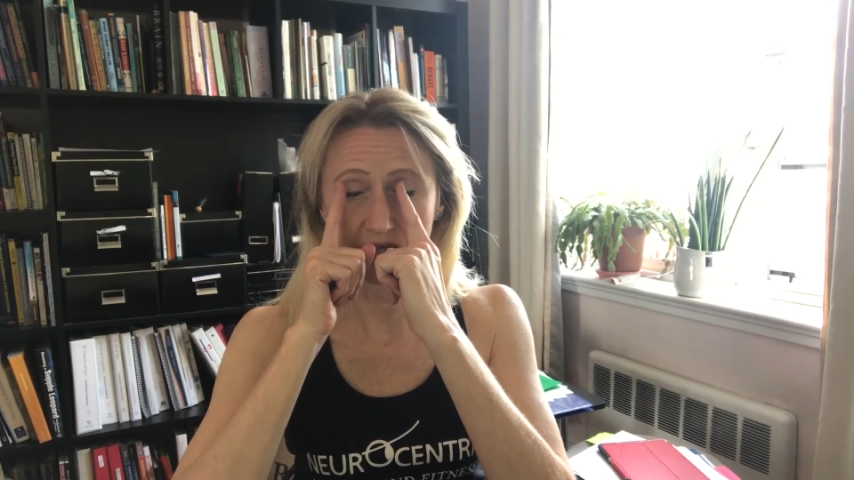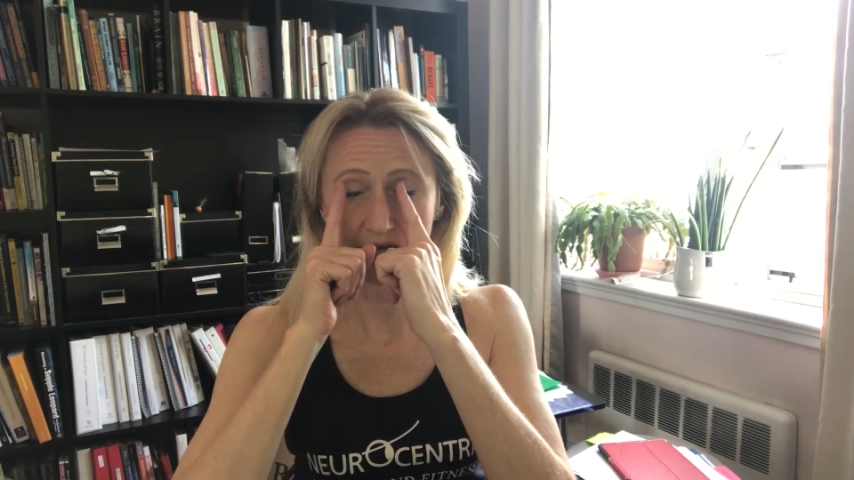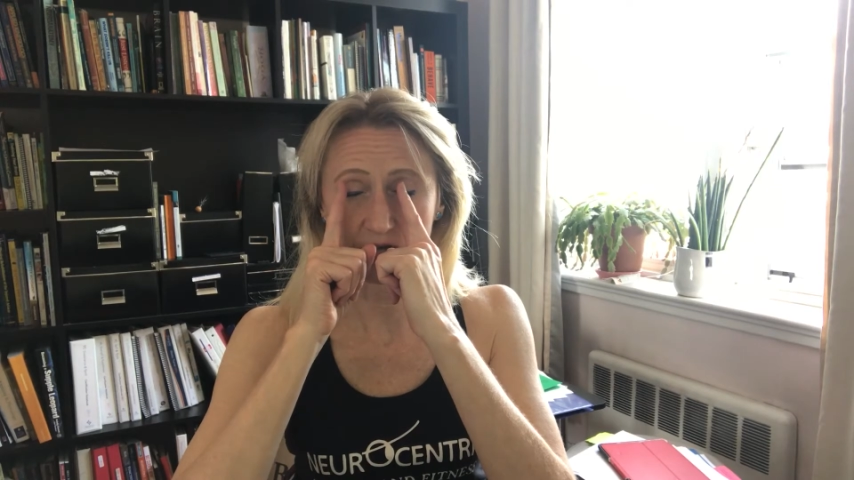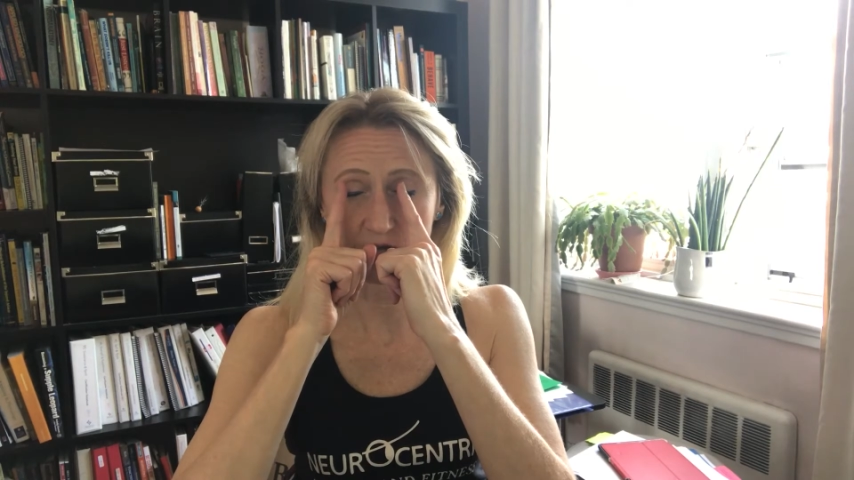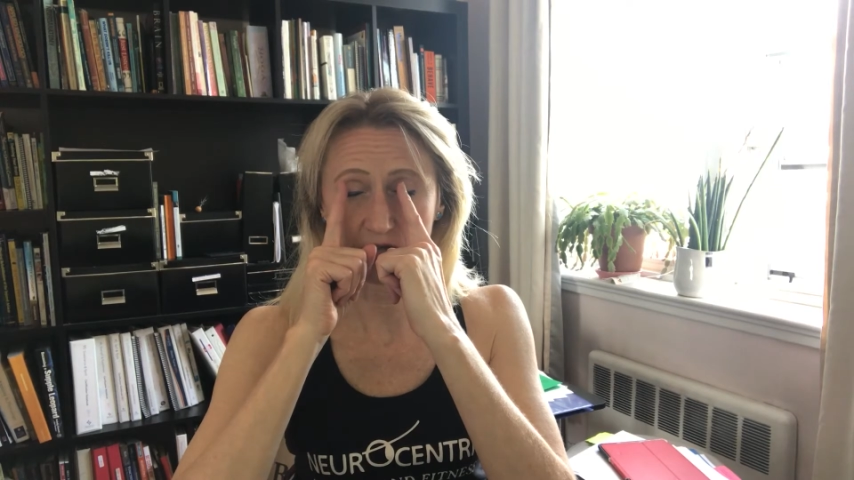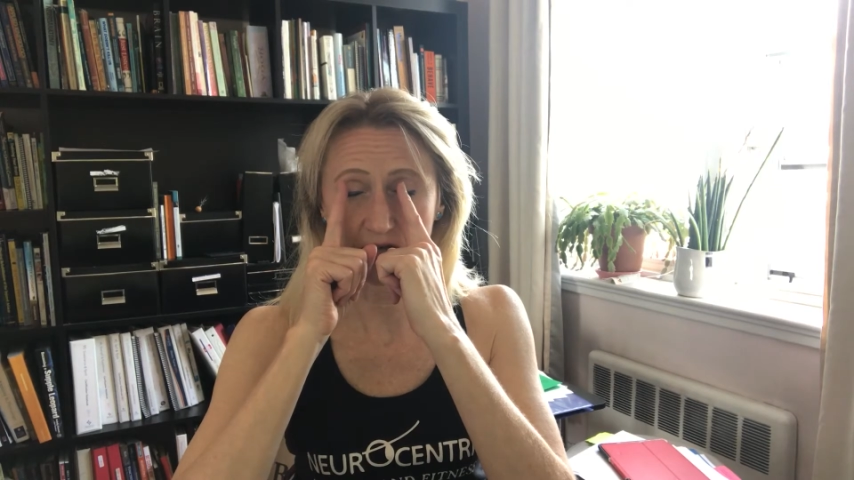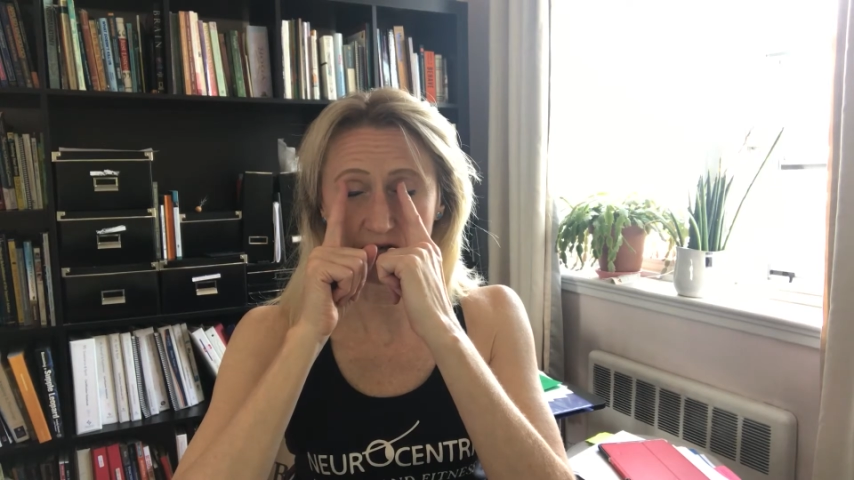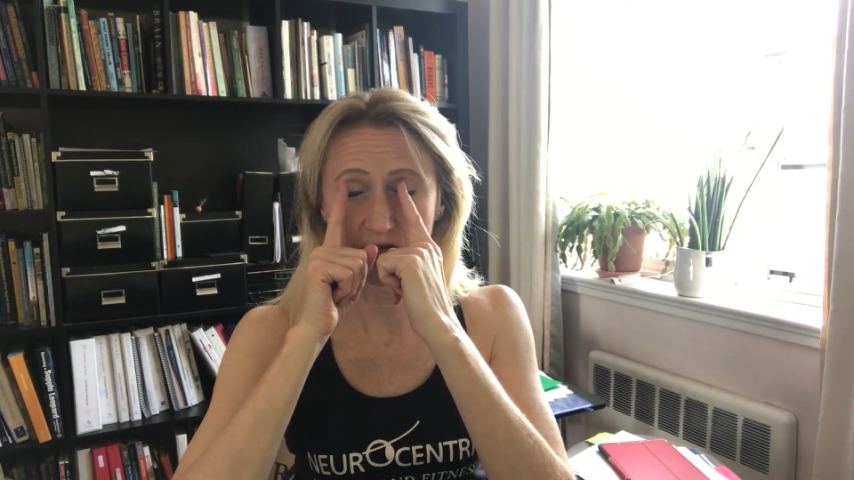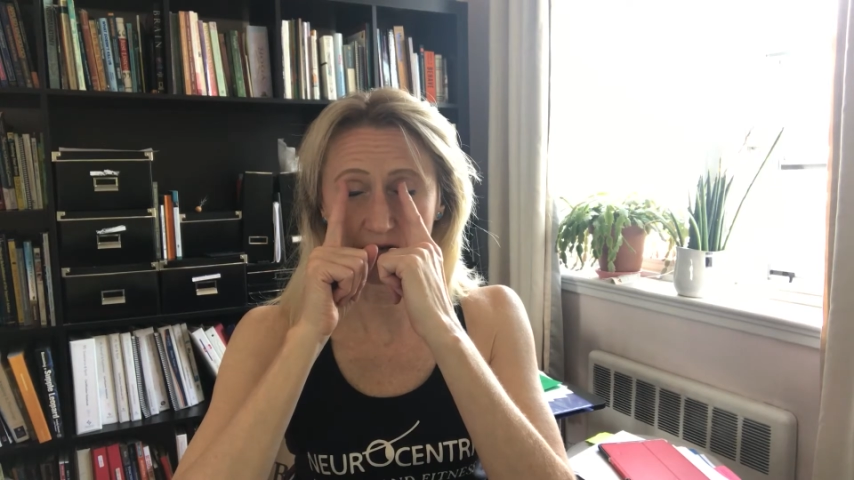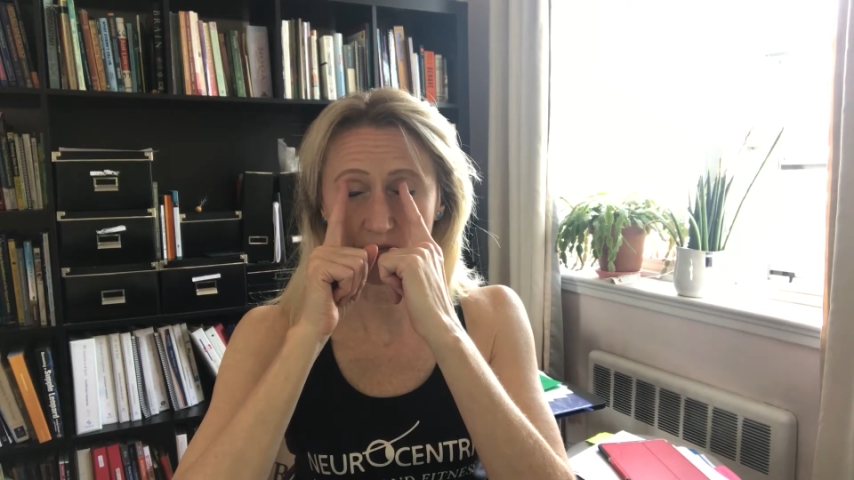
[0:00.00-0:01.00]
and stretch
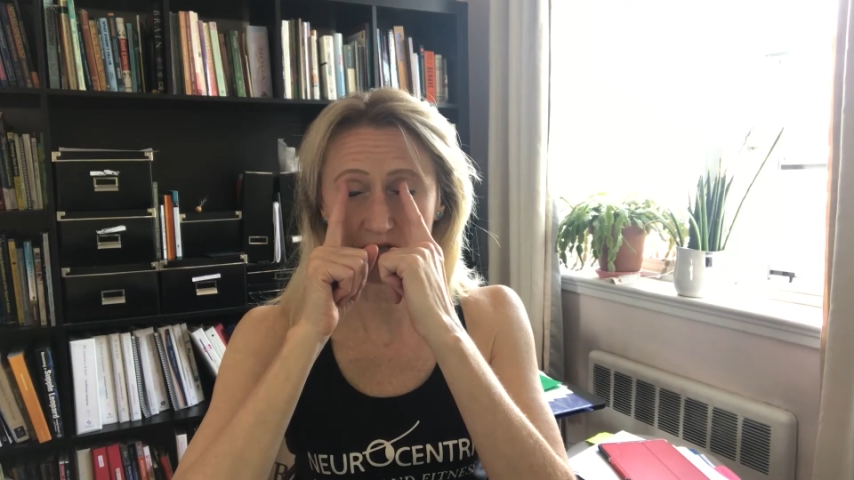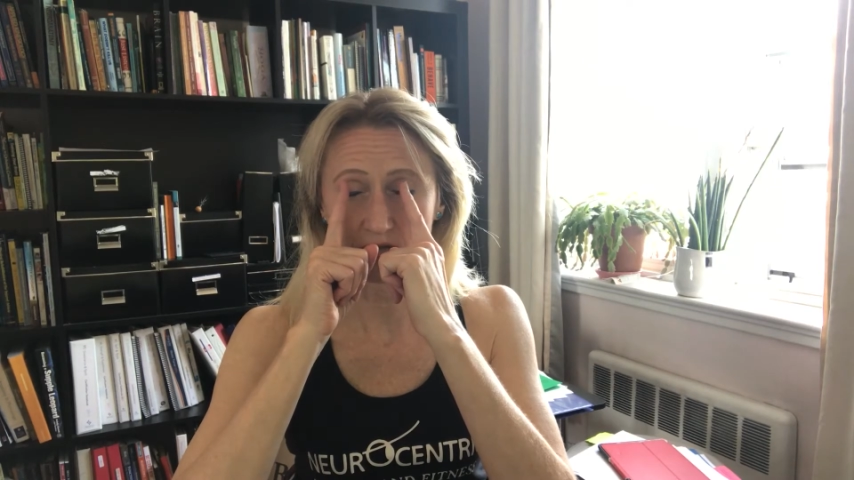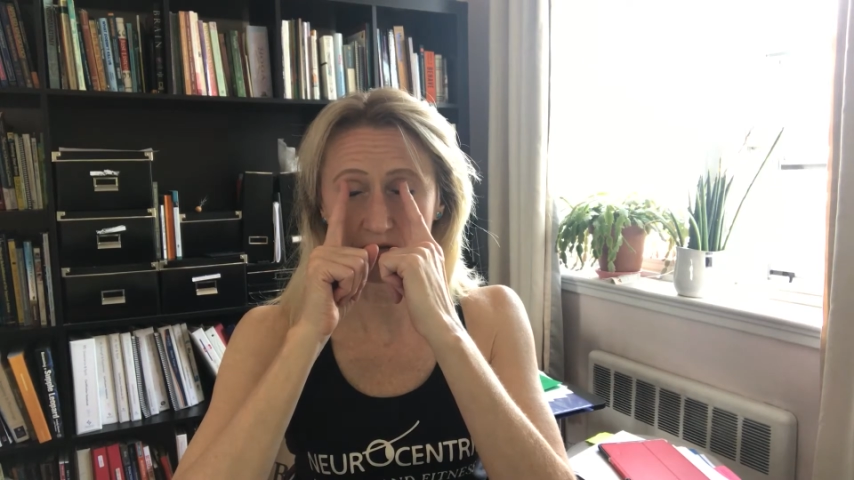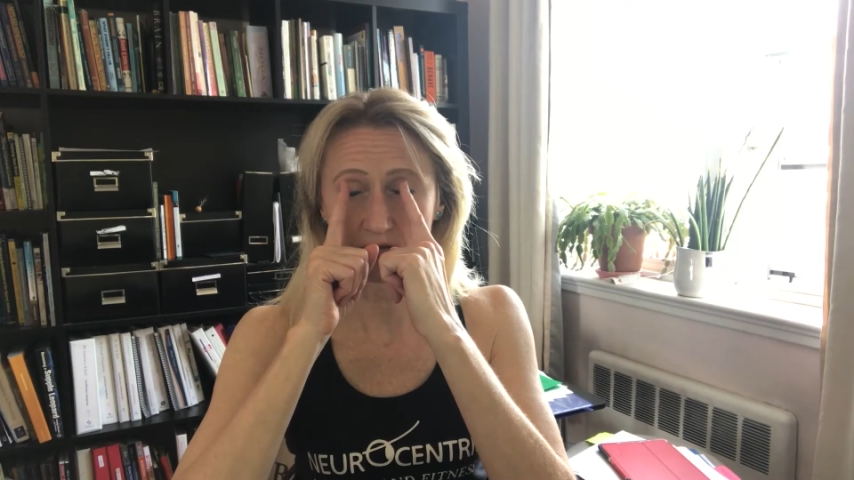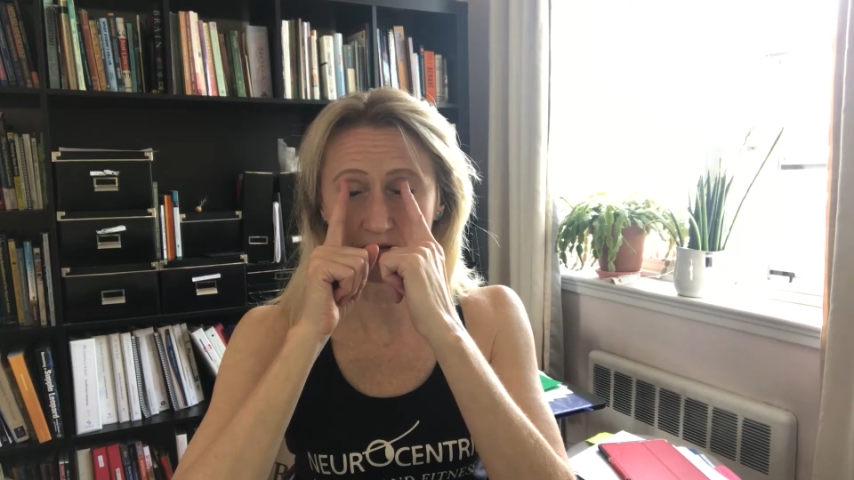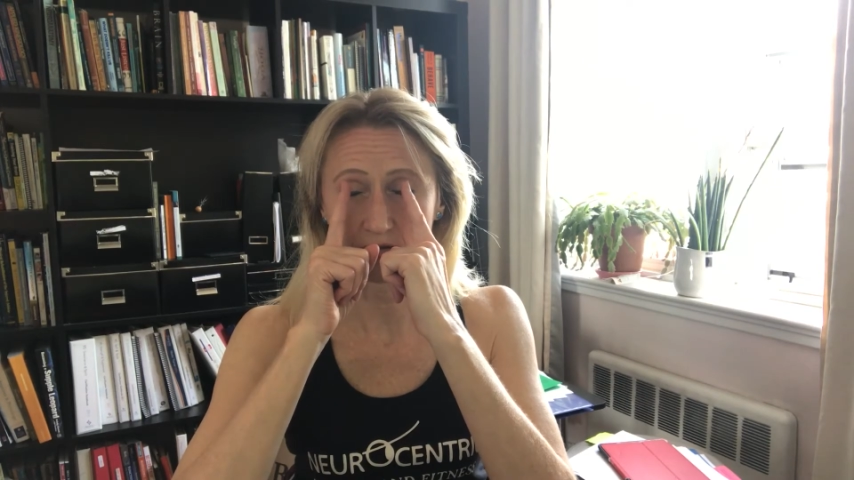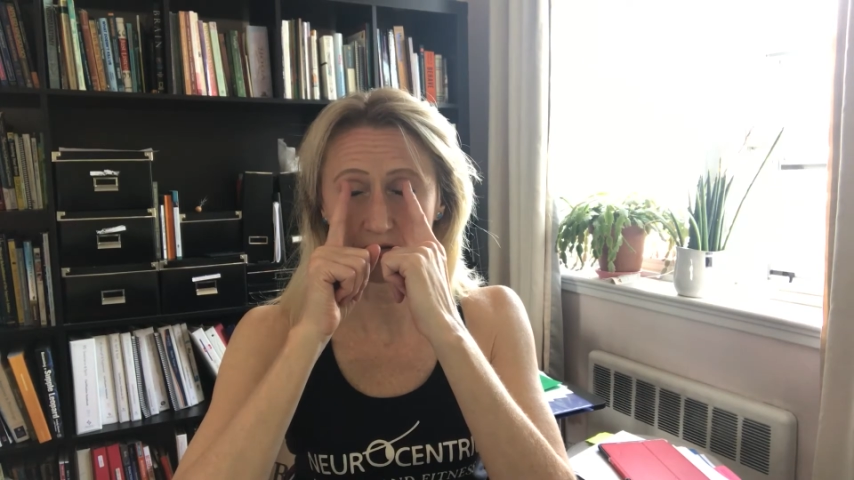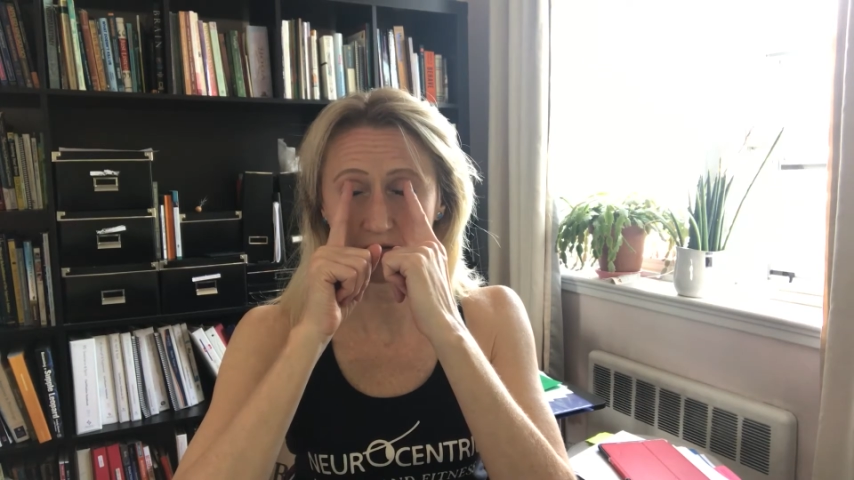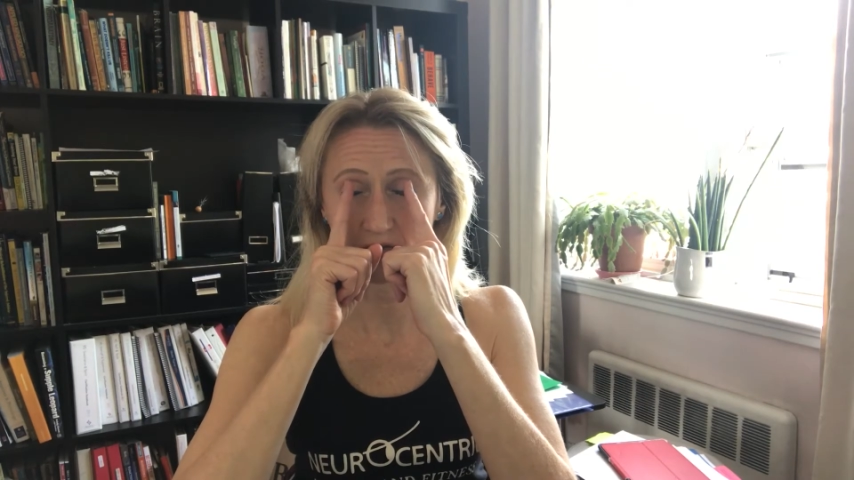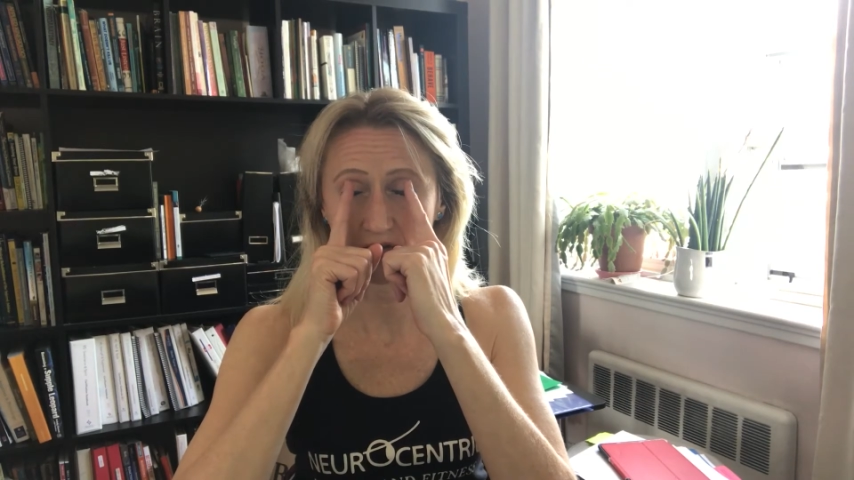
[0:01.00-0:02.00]
that muscle
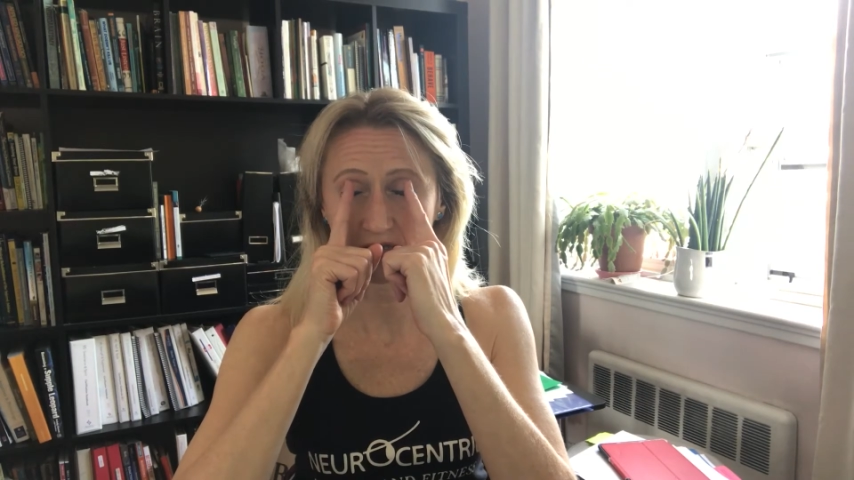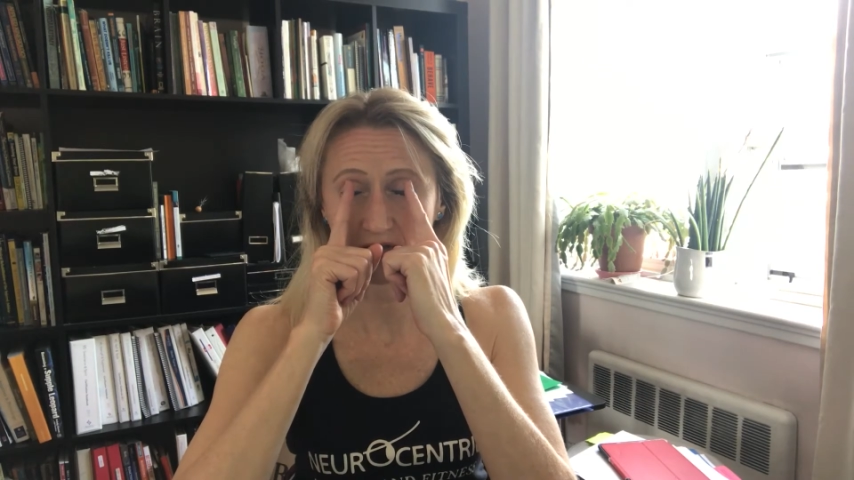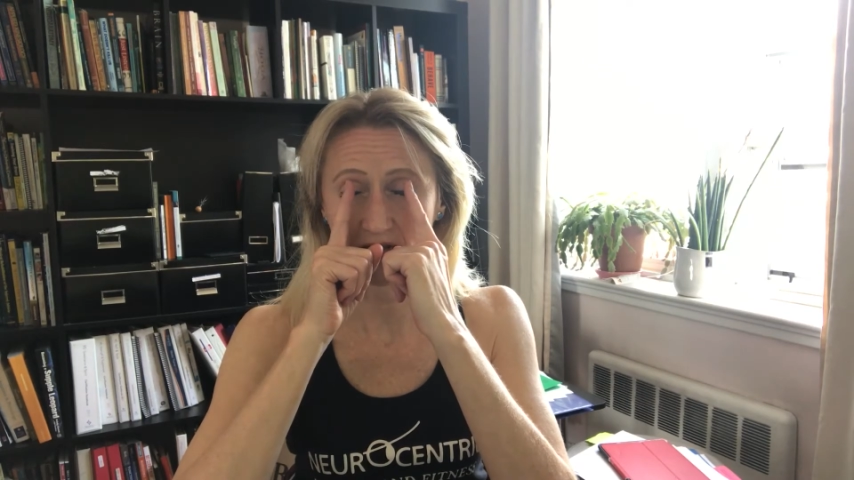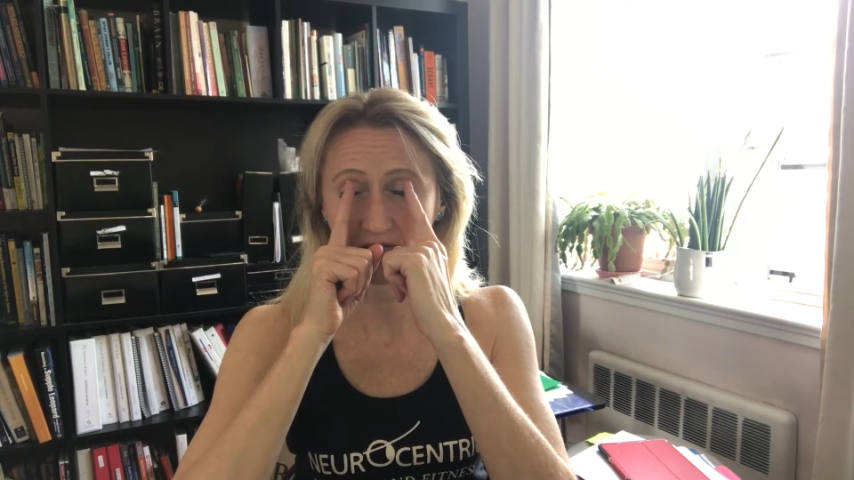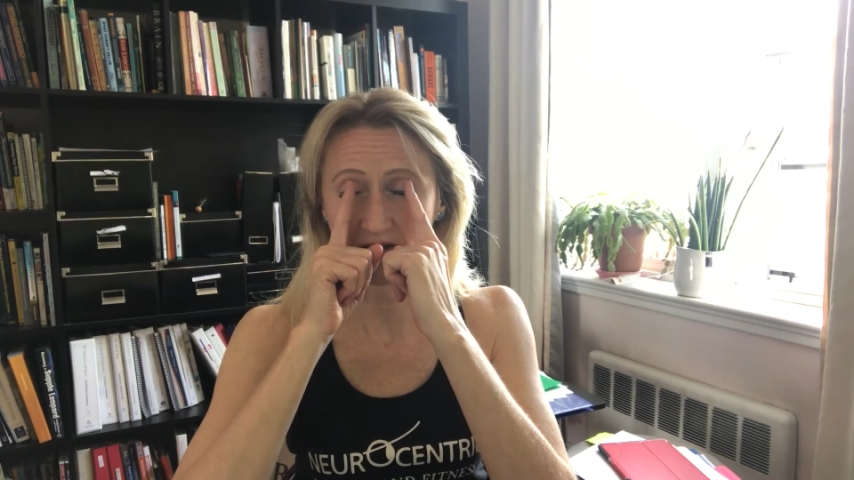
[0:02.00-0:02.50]
towards the left.